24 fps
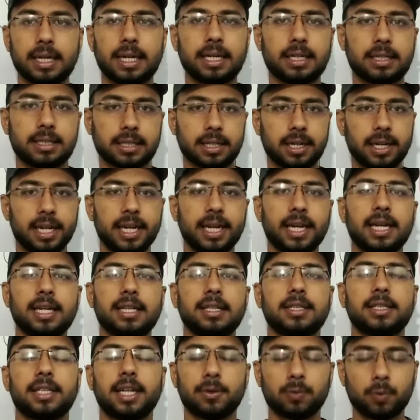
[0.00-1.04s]
it
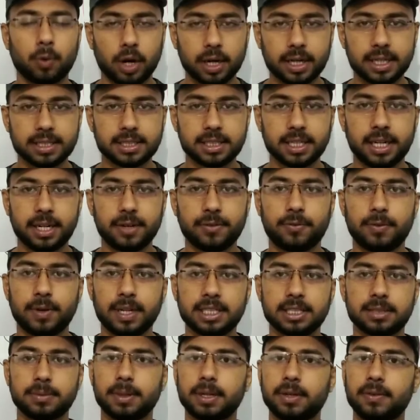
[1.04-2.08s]
clear that what is the
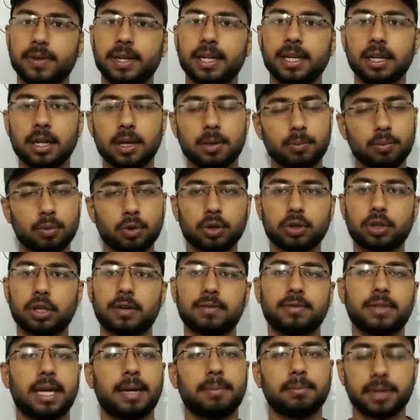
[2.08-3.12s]
difference between both
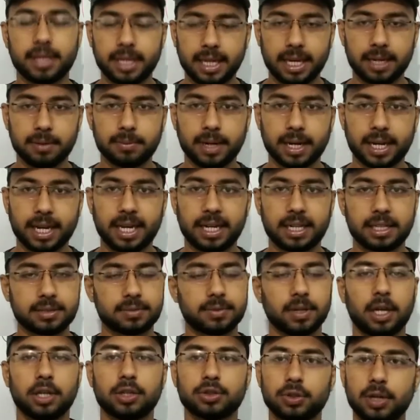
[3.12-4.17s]
of them killing
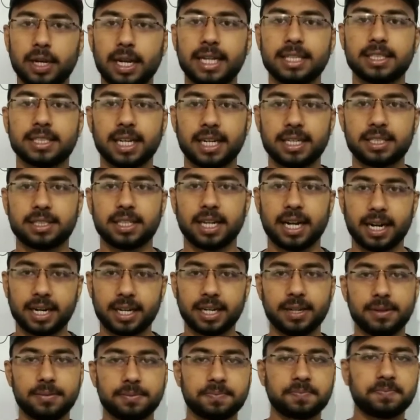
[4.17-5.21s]
mechanisms. So let's get
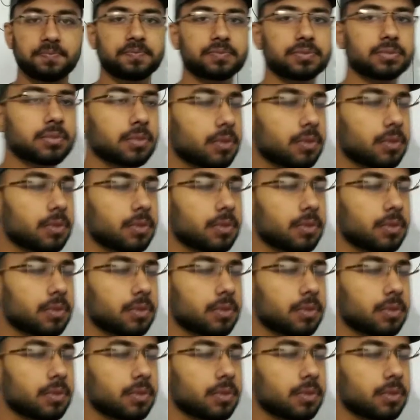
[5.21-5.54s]
started.